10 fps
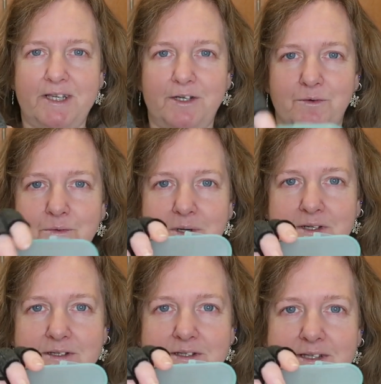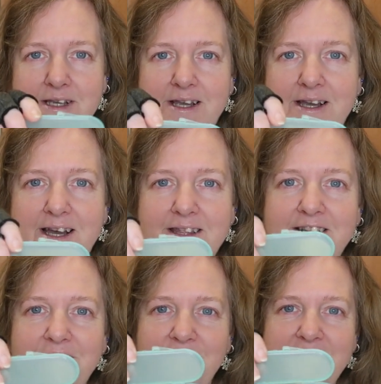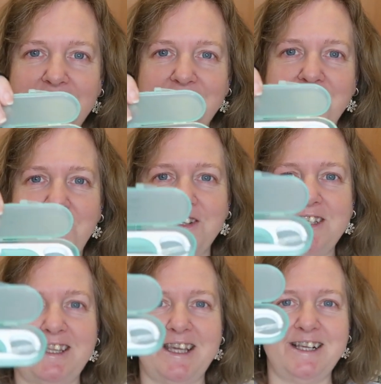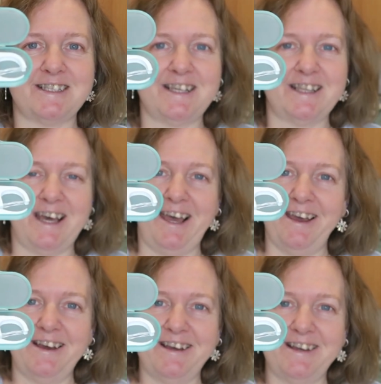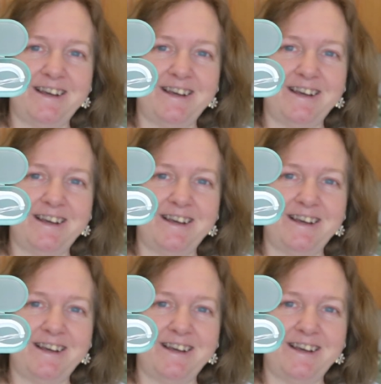it opens, and then you've got your little flossy things in there.